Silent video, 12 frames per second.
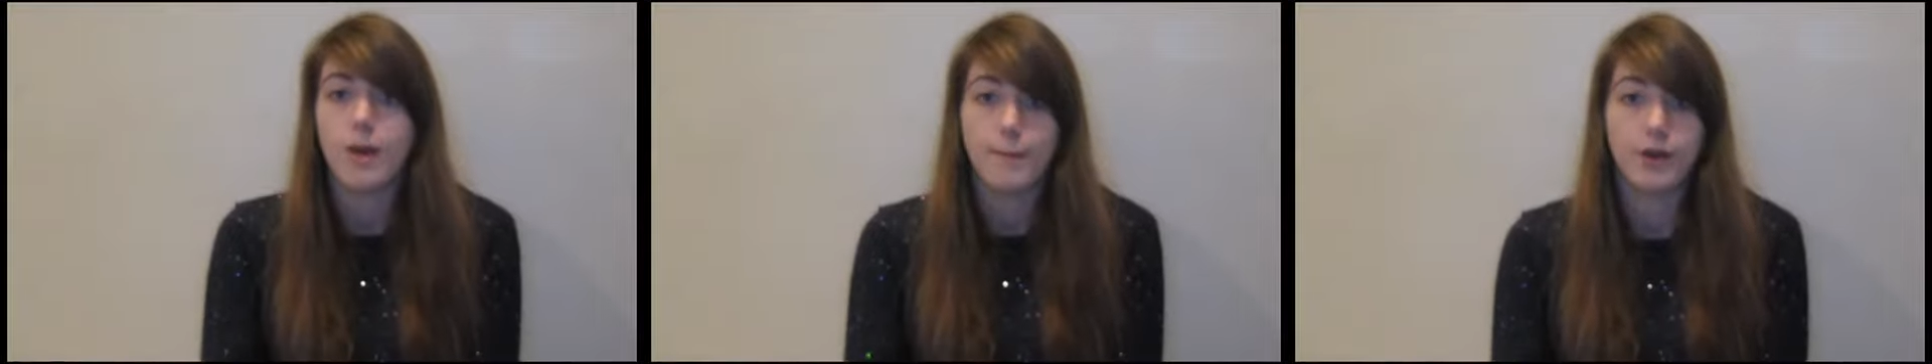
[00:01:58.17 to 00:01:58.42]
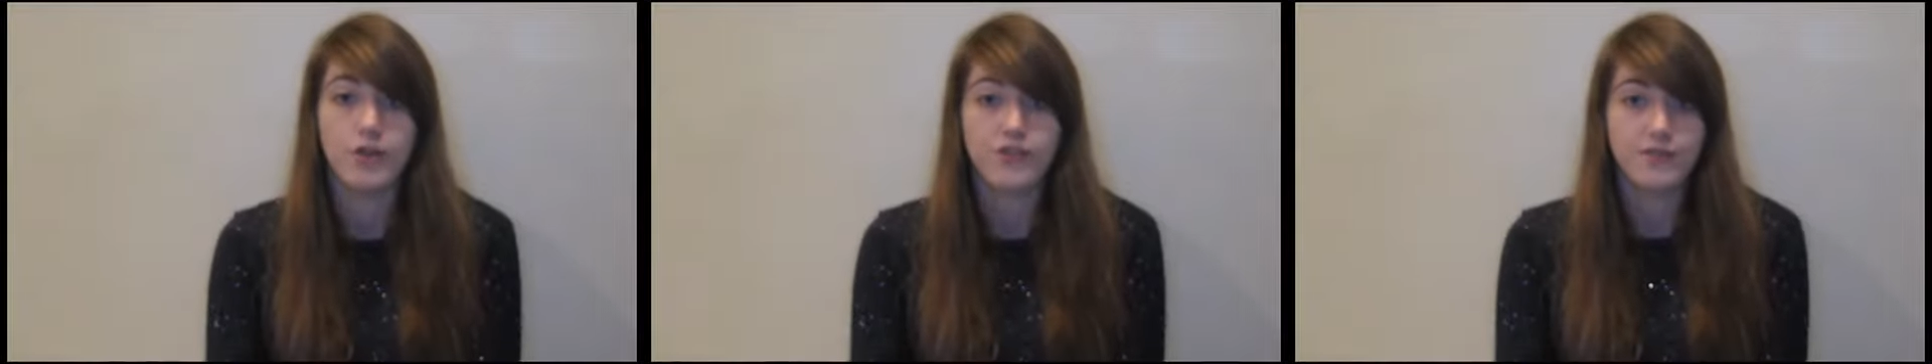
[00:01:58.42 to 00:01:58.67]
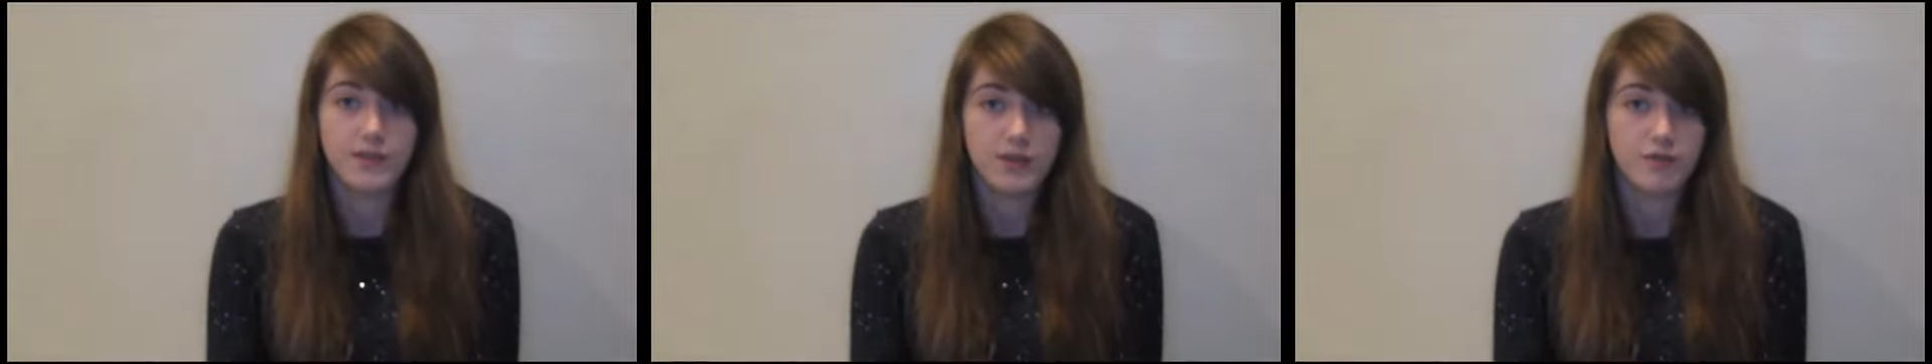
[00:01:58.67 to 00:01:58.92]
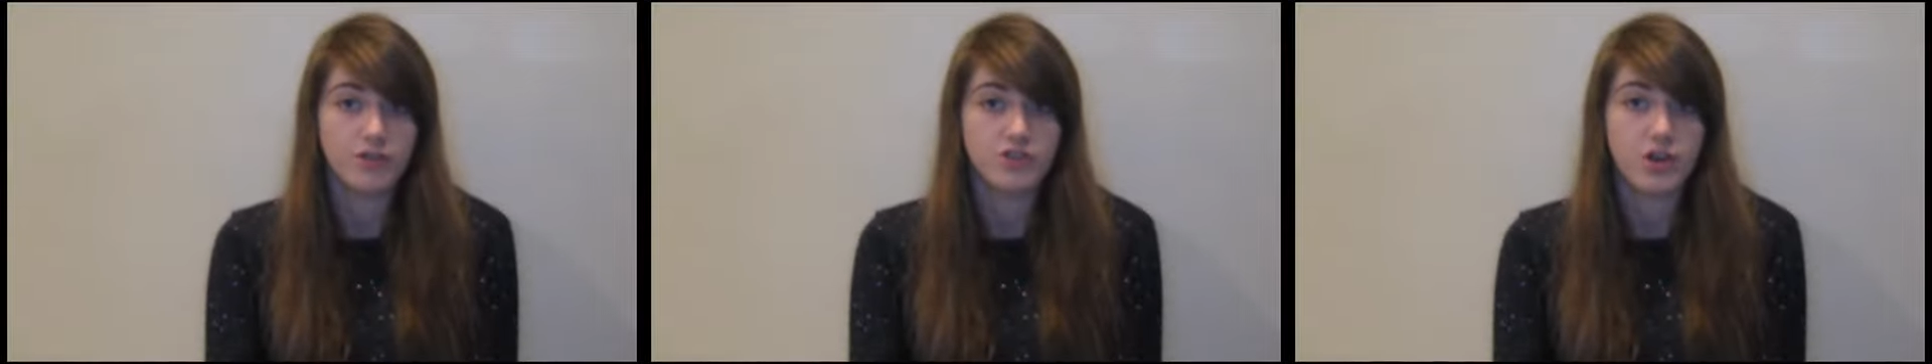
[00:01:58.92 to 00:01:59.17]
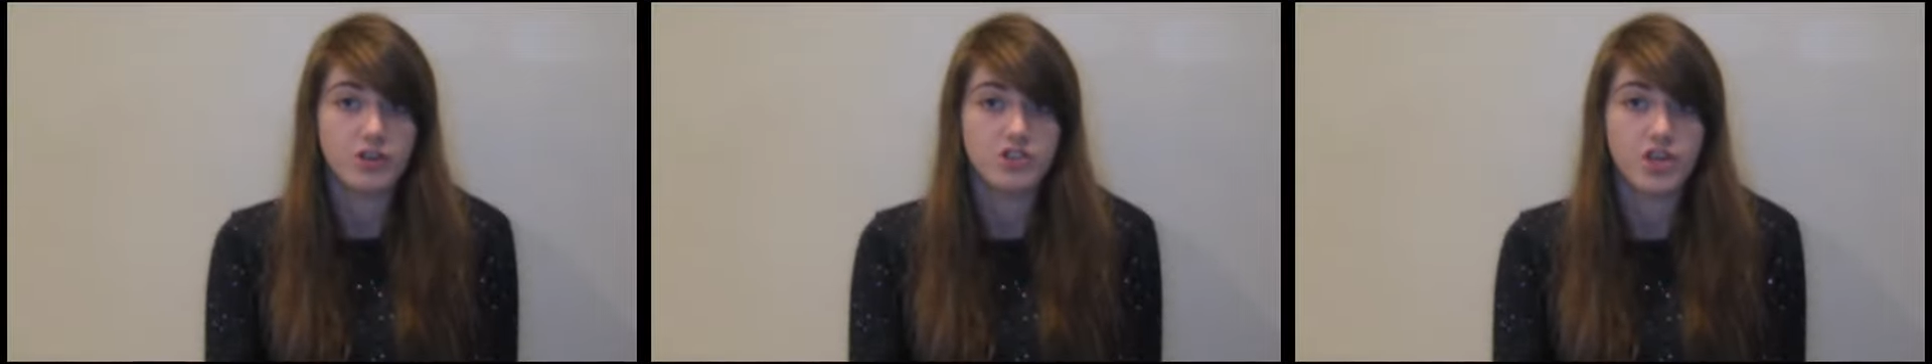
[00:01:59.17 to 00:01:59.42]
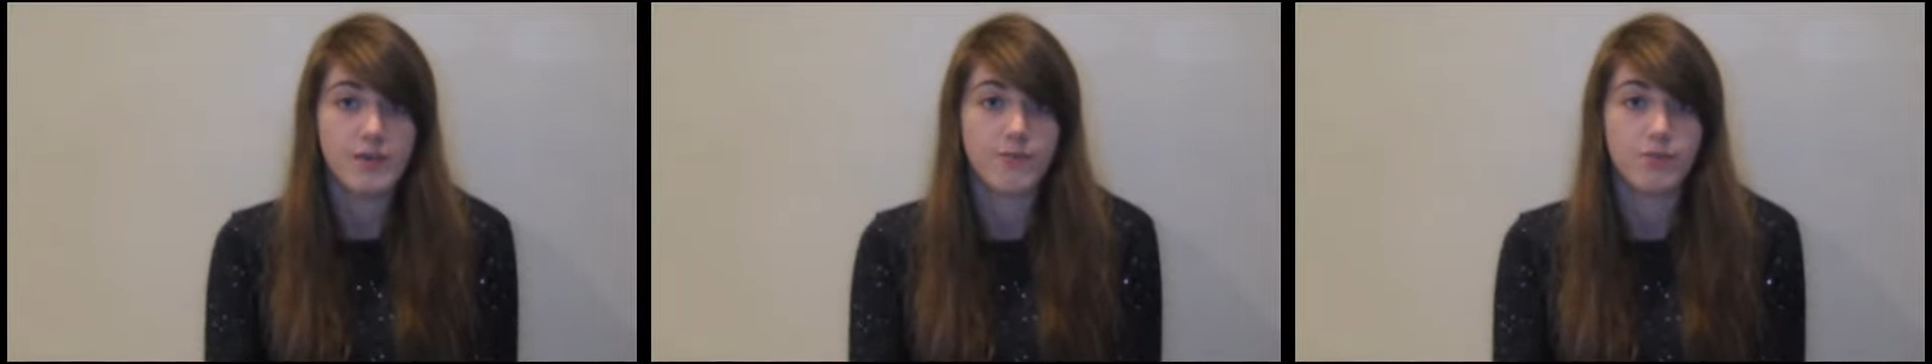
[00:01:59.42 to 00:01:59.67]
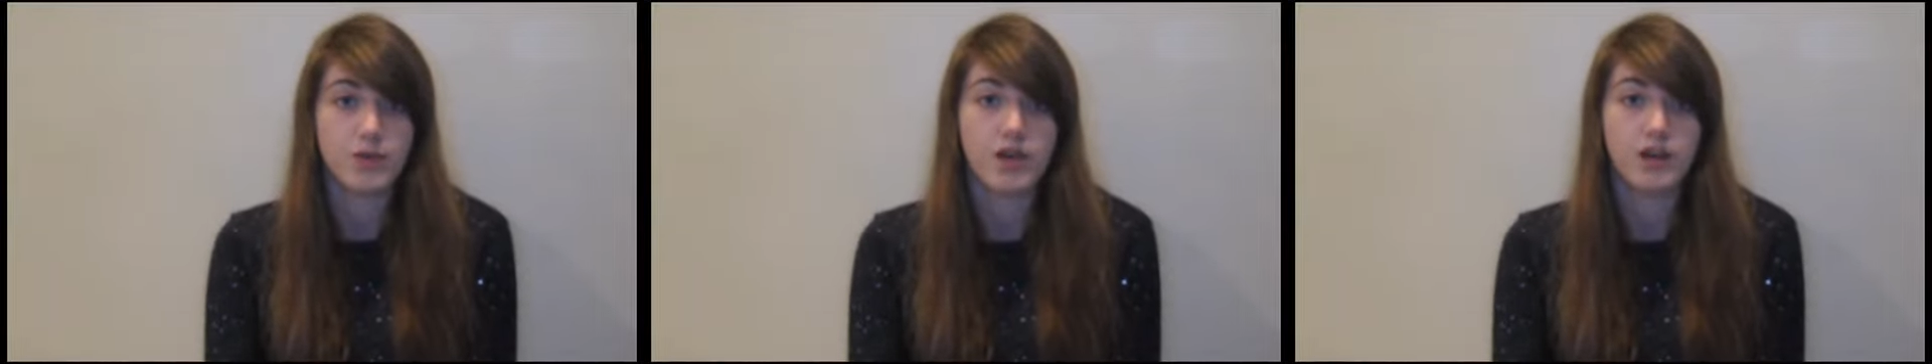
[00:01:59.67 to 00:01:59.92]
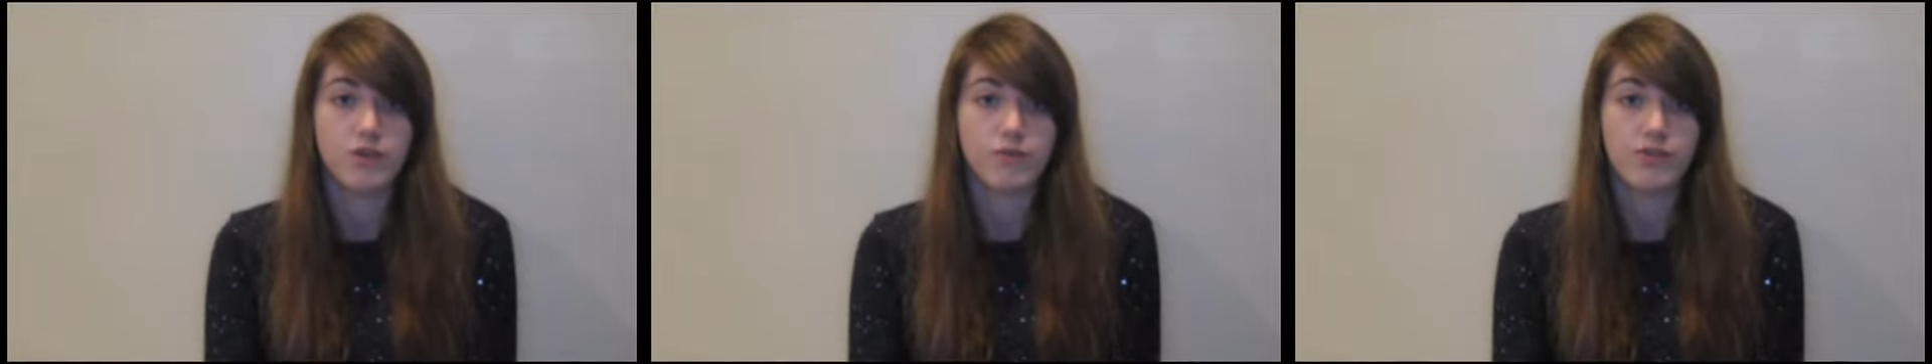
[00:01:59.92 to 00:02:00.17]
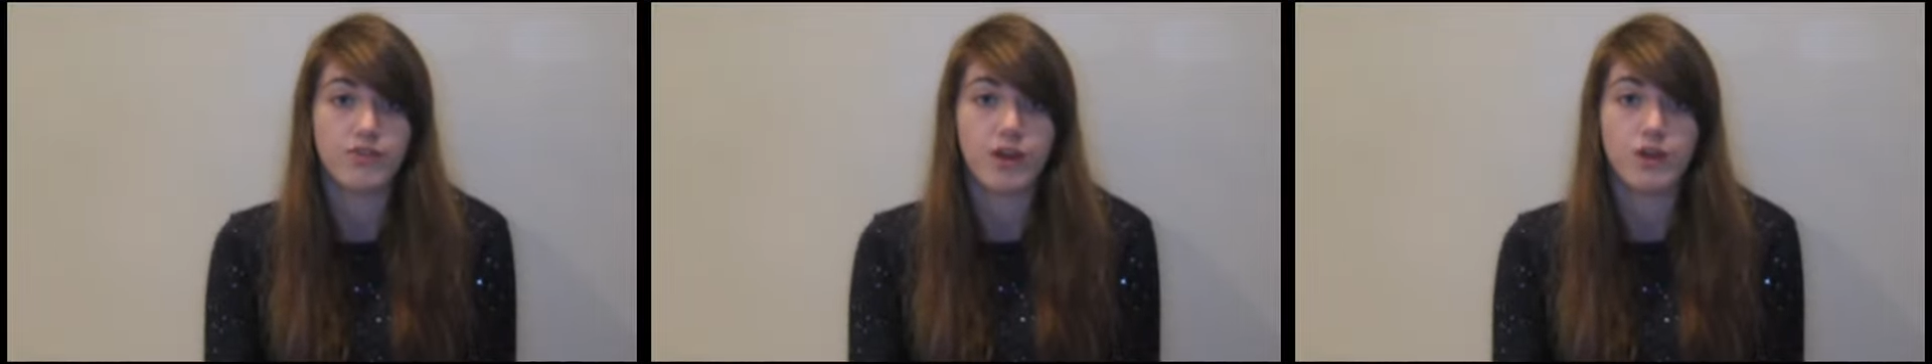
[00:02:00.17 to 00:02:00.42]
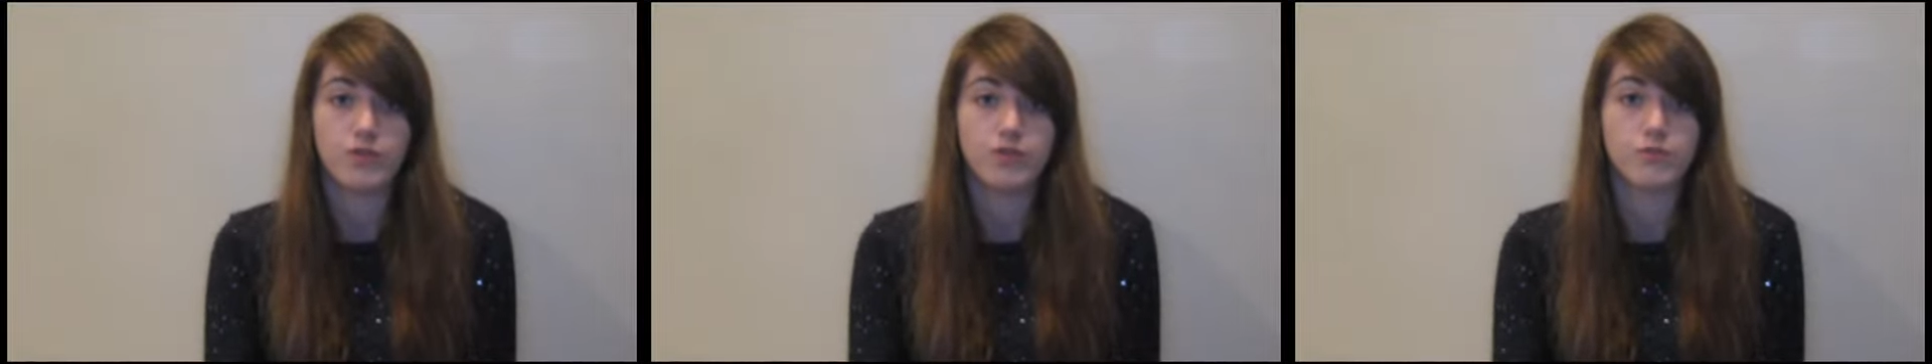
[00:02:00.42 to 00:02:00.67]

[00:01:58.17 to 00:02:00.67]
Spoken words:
Because of the different shapes, we cannot recycle